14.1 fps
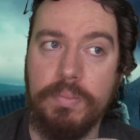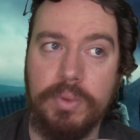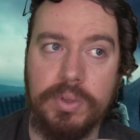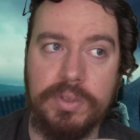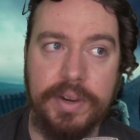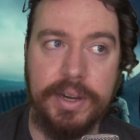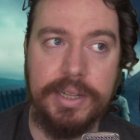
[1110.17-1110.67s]

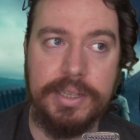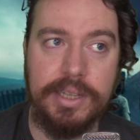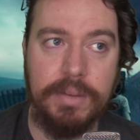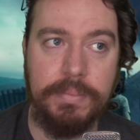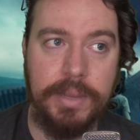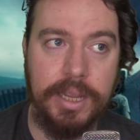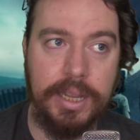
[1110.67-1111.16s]
Those variants now
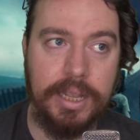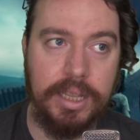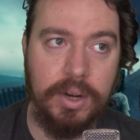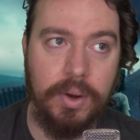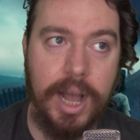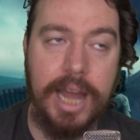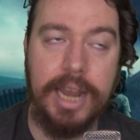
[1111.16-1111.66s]
being, you
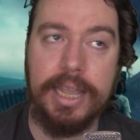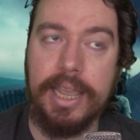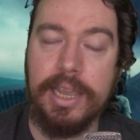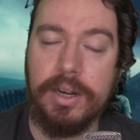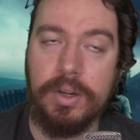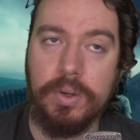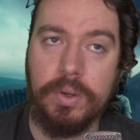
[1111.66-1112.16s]
know,
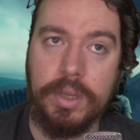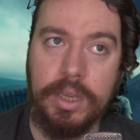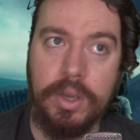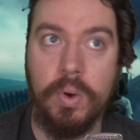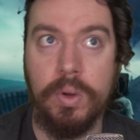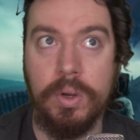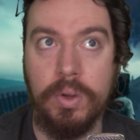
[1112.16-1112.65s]
Alligator Loki,
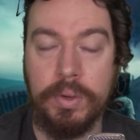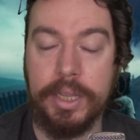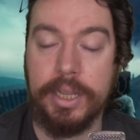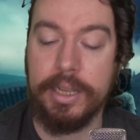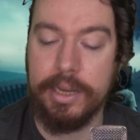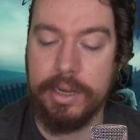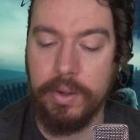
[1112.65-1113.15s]
Old Loki,
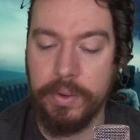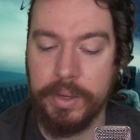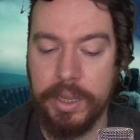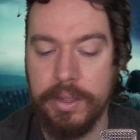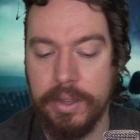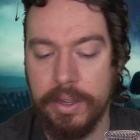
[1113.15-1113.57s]
and Kid Loki.